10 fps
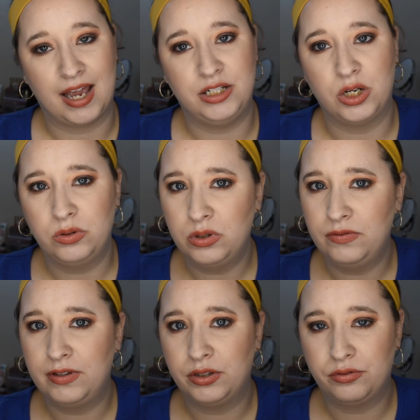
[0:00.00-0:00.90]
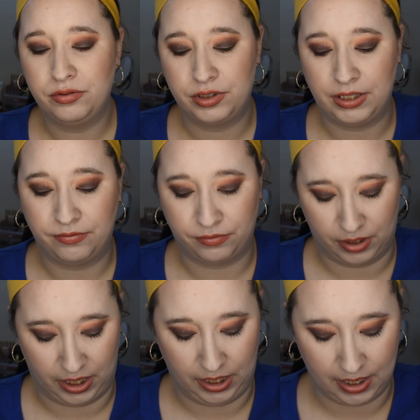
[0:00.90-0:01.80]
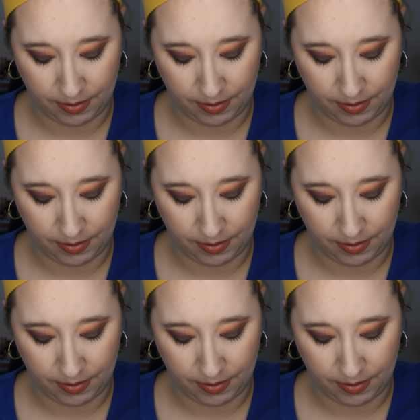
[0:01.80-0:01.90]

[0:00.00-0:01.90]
I don't know if they're cruelty-free.